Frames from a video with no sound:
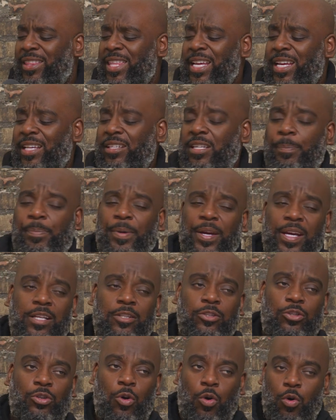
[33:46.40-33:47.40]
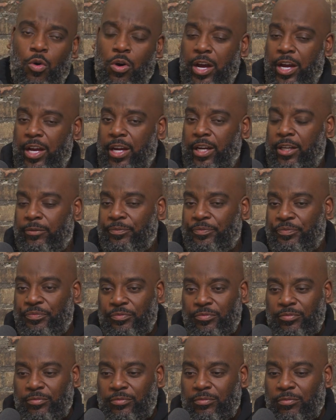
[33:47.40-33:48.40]
I think it depends on
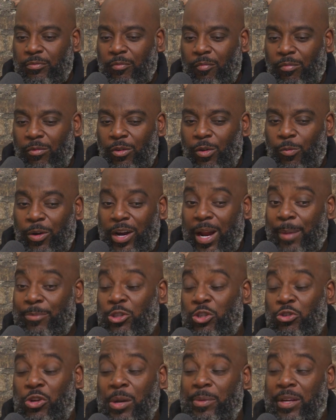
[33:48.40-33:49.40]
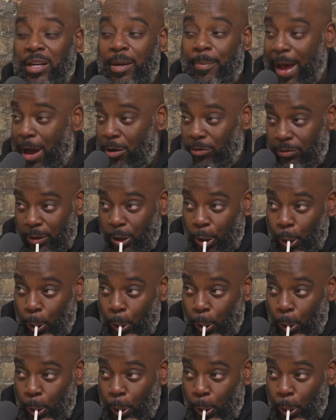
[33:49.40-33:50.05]
what I'm streaming about.